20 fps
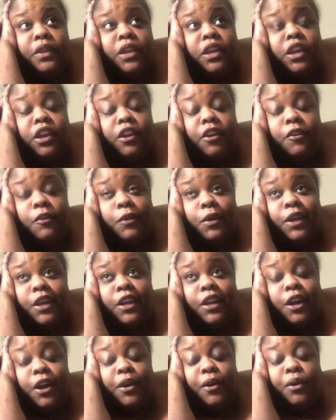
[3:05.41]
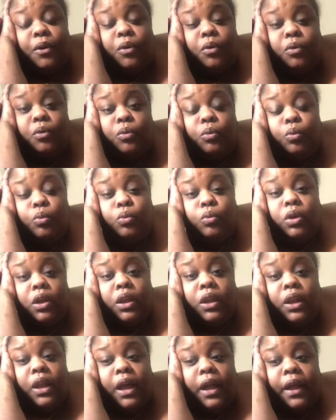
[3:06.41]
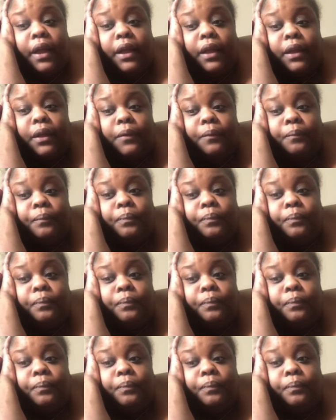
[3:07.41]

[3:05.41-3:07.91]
carrying on. Like,